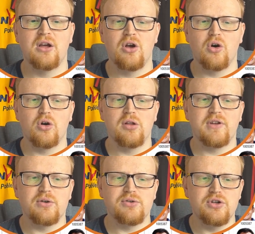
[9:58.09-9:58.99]
all of
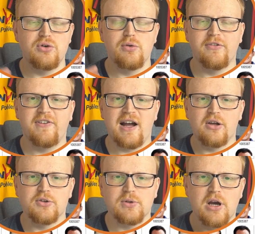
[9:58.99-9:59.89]
those new
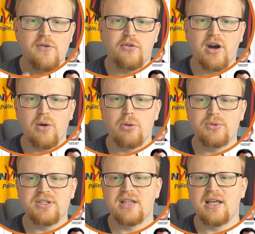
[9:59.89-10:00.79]
files will overwrite what was
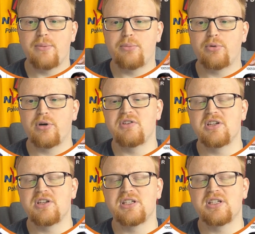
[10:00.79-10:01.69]
in there previously.
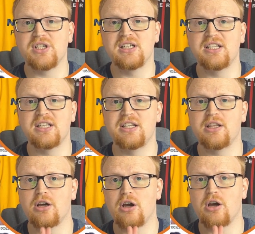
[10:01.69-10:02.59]
Importantly, the
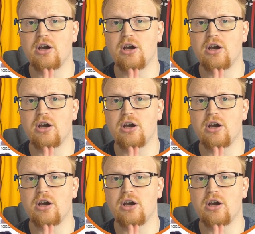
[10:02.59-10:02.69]
config will